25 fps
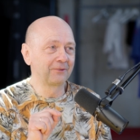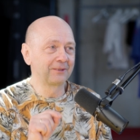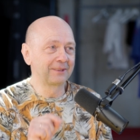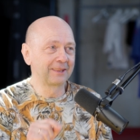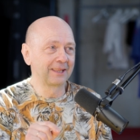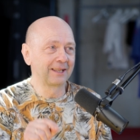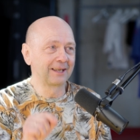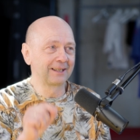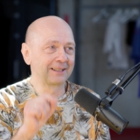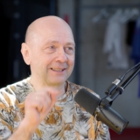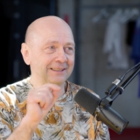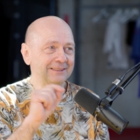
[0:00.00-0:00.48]

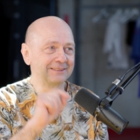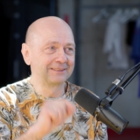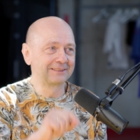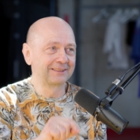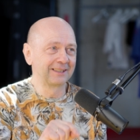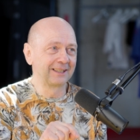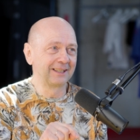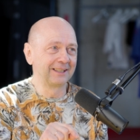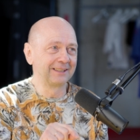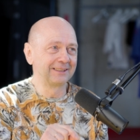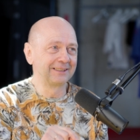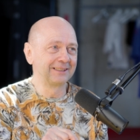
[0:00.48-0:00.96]
there
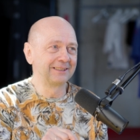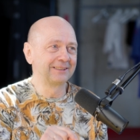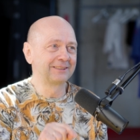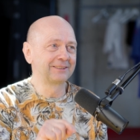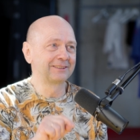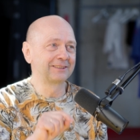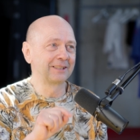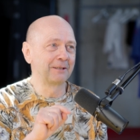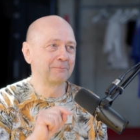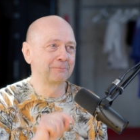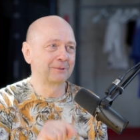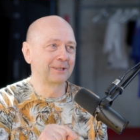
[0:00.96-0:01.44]
inside is
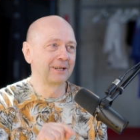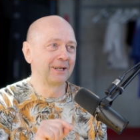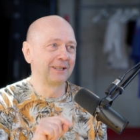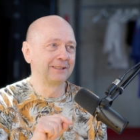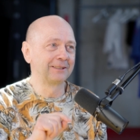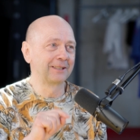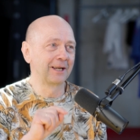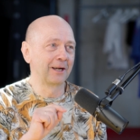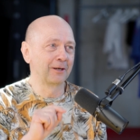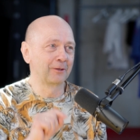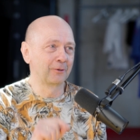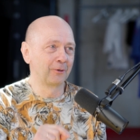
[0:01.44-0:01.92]
some kind
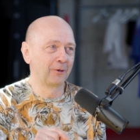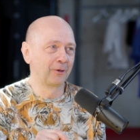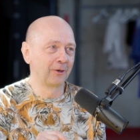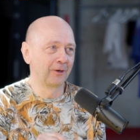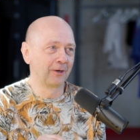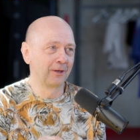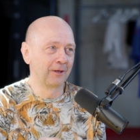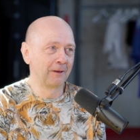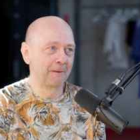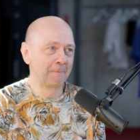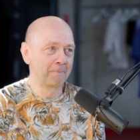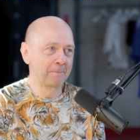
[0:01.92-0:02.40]
of alcohol.
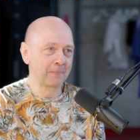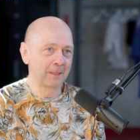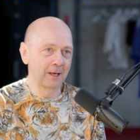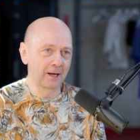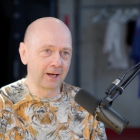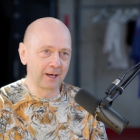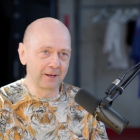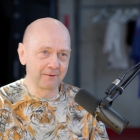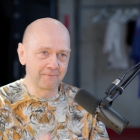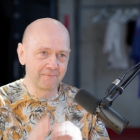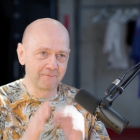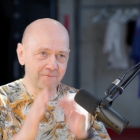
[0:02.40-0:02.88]

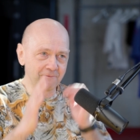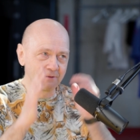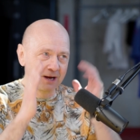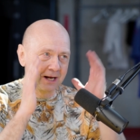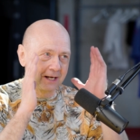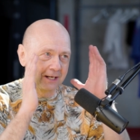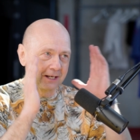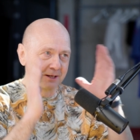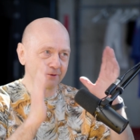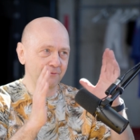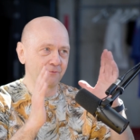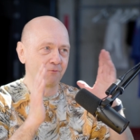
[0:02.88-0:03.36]
I'm
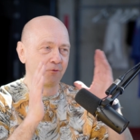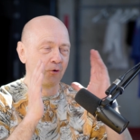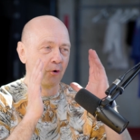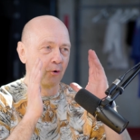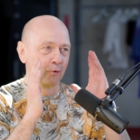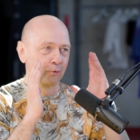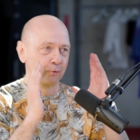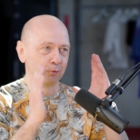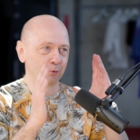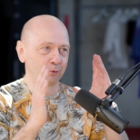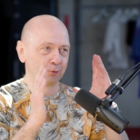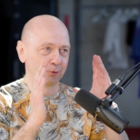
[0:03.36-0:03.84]
very
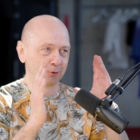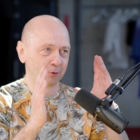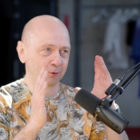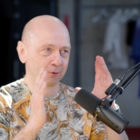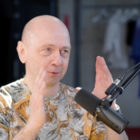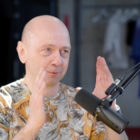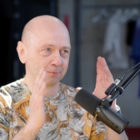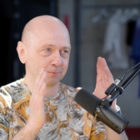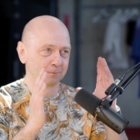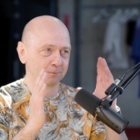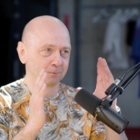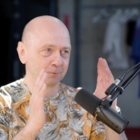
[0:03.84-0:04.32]
focused.
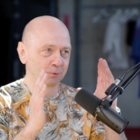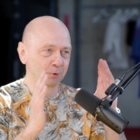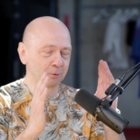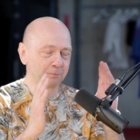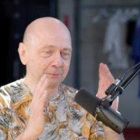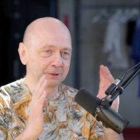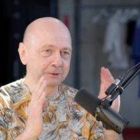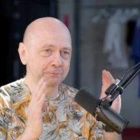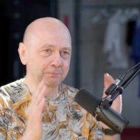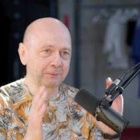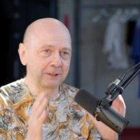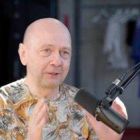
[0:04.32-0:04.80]
You
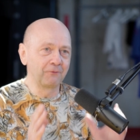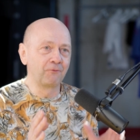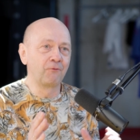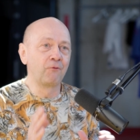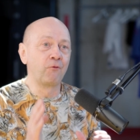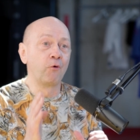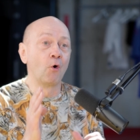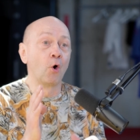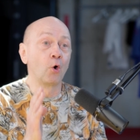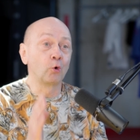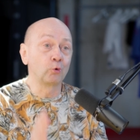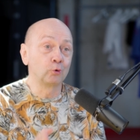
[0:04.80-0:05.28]
must be
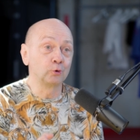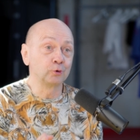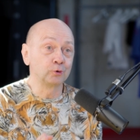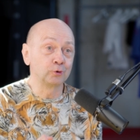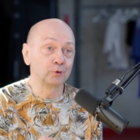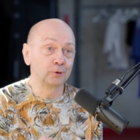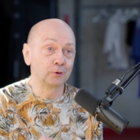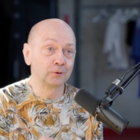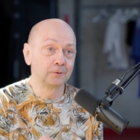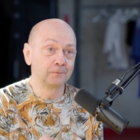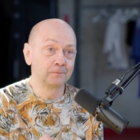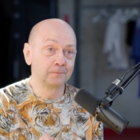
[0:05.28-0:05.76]
focused
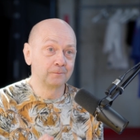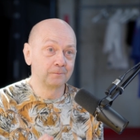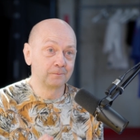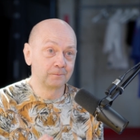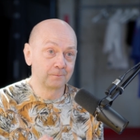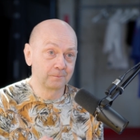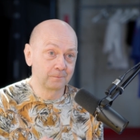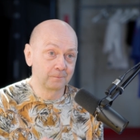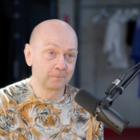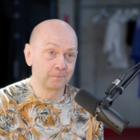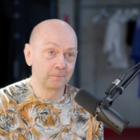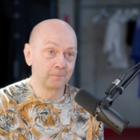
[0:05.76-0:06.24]

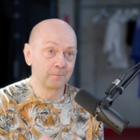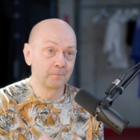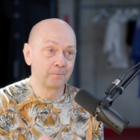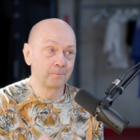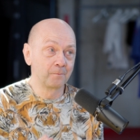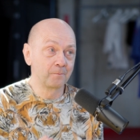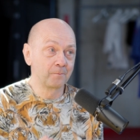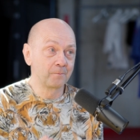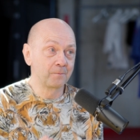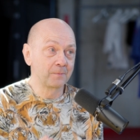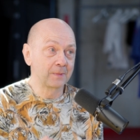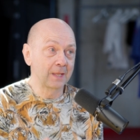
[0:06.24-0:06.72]

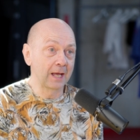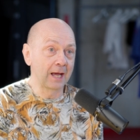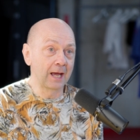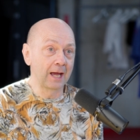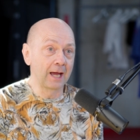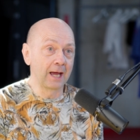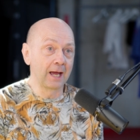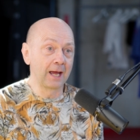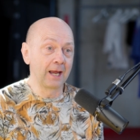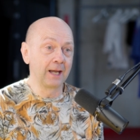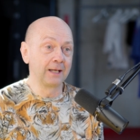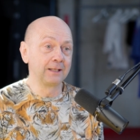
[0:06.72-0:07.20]
mm.
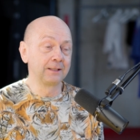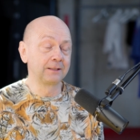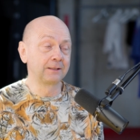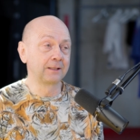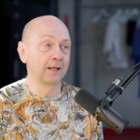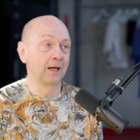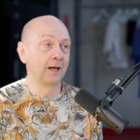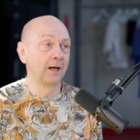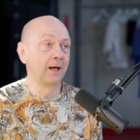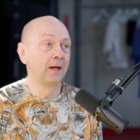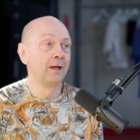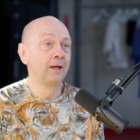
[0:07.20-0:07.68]
and
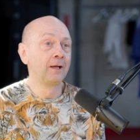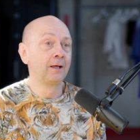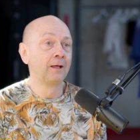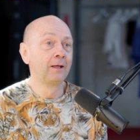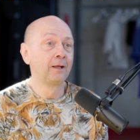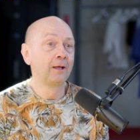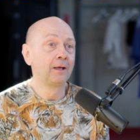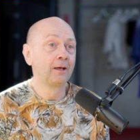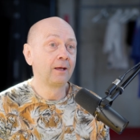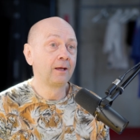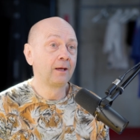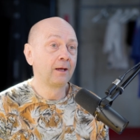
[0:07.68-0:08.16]
uh,
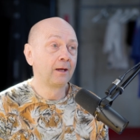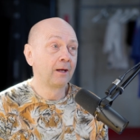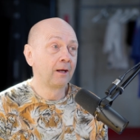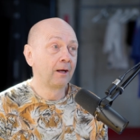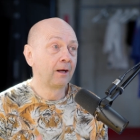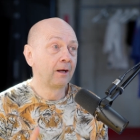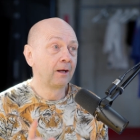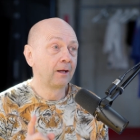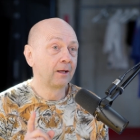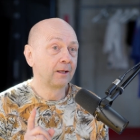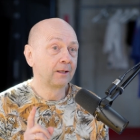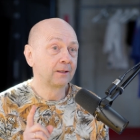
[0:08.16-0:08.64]

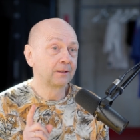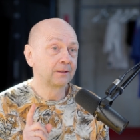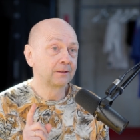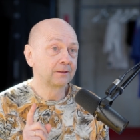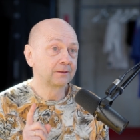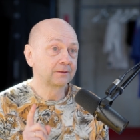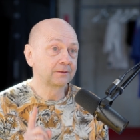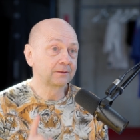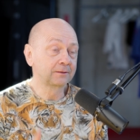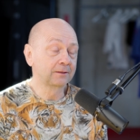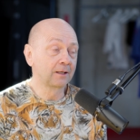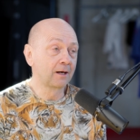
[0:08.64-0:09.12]

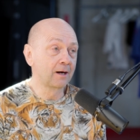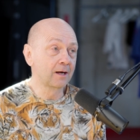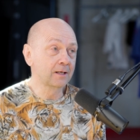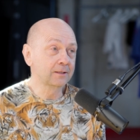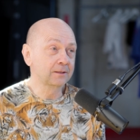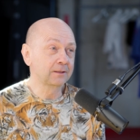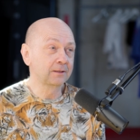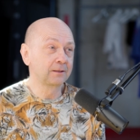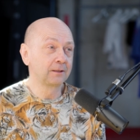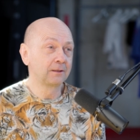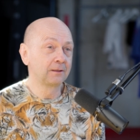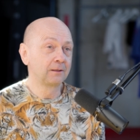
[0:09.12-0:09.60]

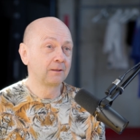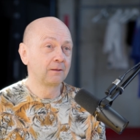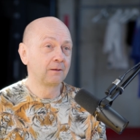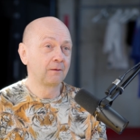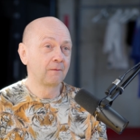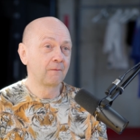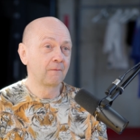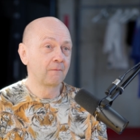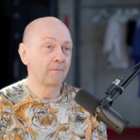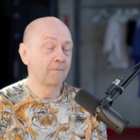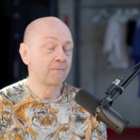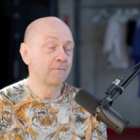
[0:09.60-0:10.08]
start
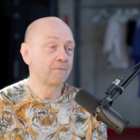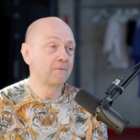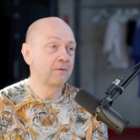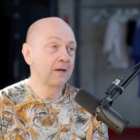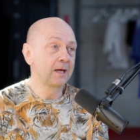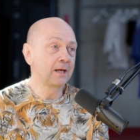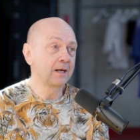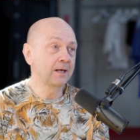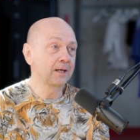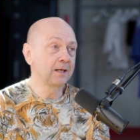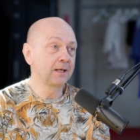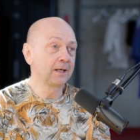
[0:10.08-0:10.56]

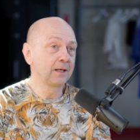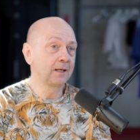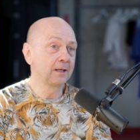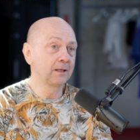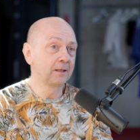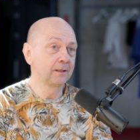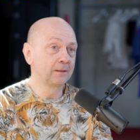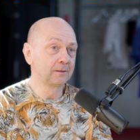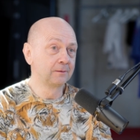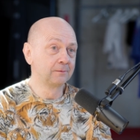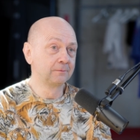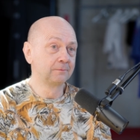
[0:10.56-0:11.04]
very
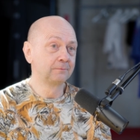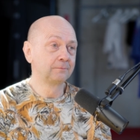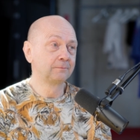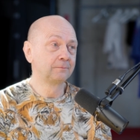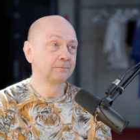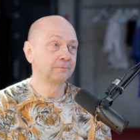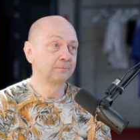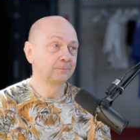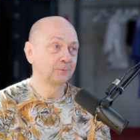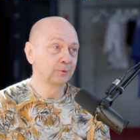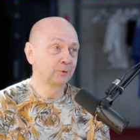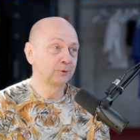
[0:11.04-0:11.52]
uh,
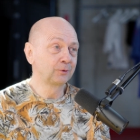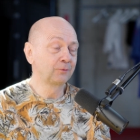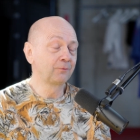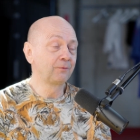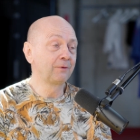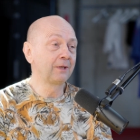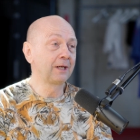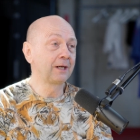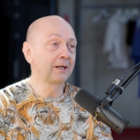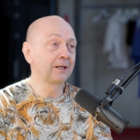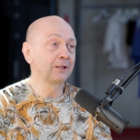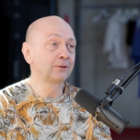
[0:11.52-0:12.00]
with
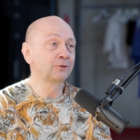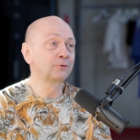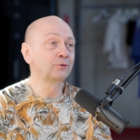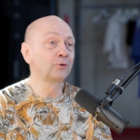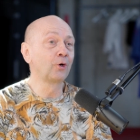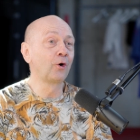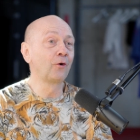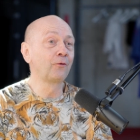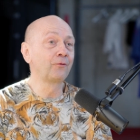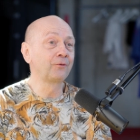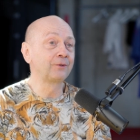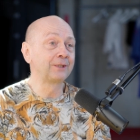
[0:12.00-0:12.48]
very
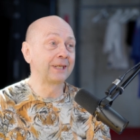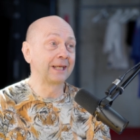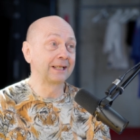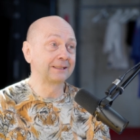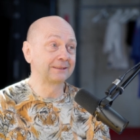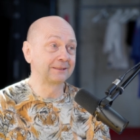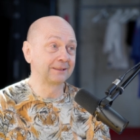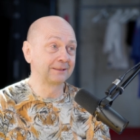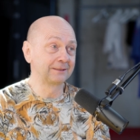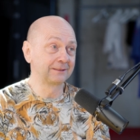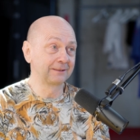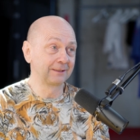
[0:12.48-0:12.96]
soft
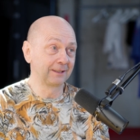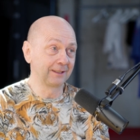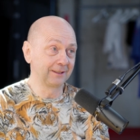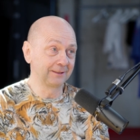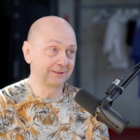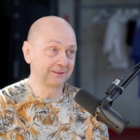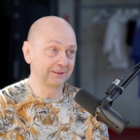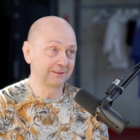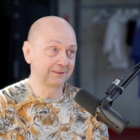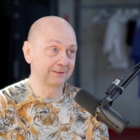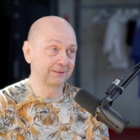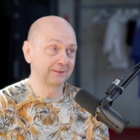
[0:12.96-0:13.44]
exercises.
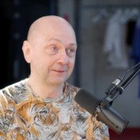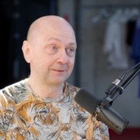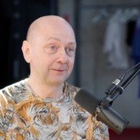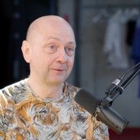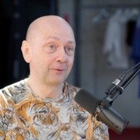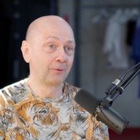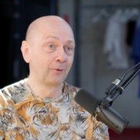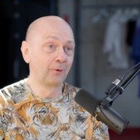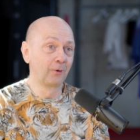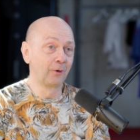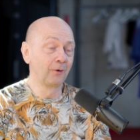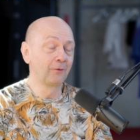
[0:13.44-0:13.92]

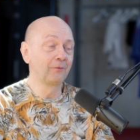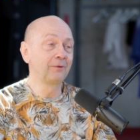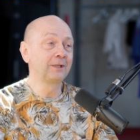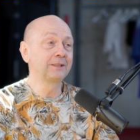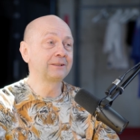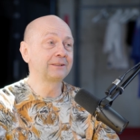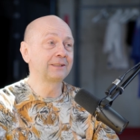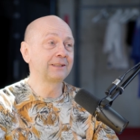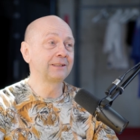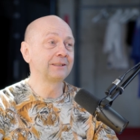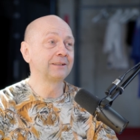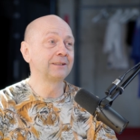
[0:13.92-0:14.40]
Always